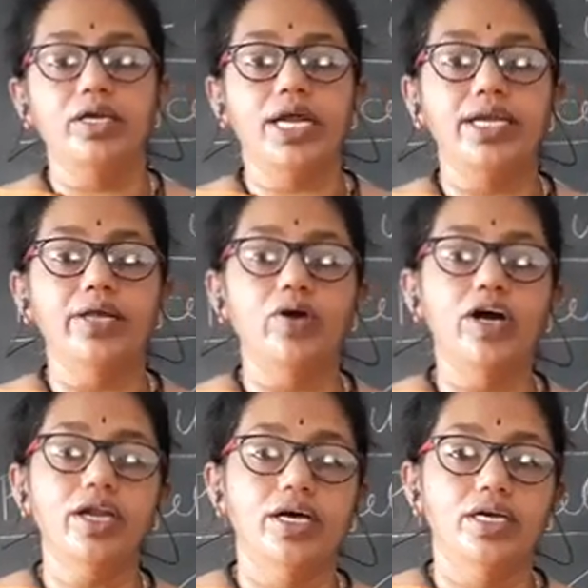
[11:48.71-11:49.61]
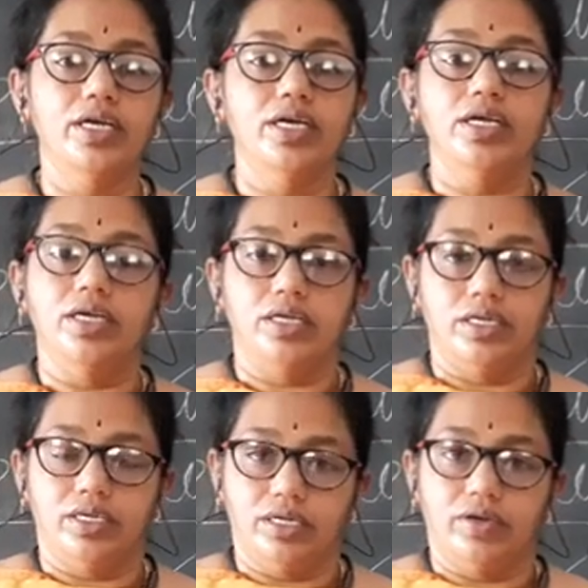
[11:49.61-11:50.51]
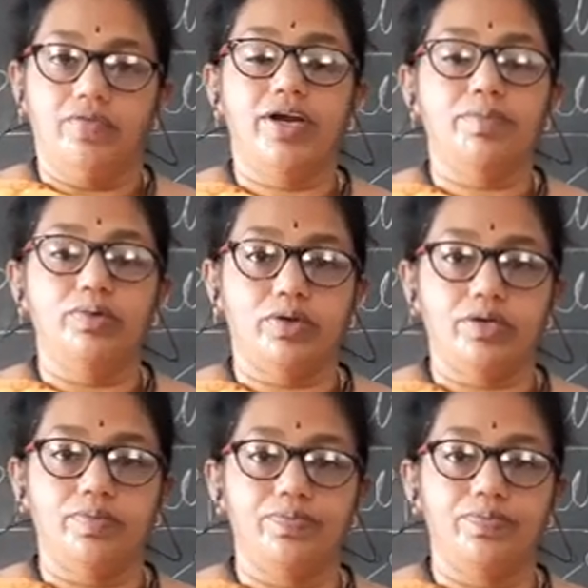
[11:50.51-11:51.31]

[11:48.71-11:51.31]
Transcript: and your workbook.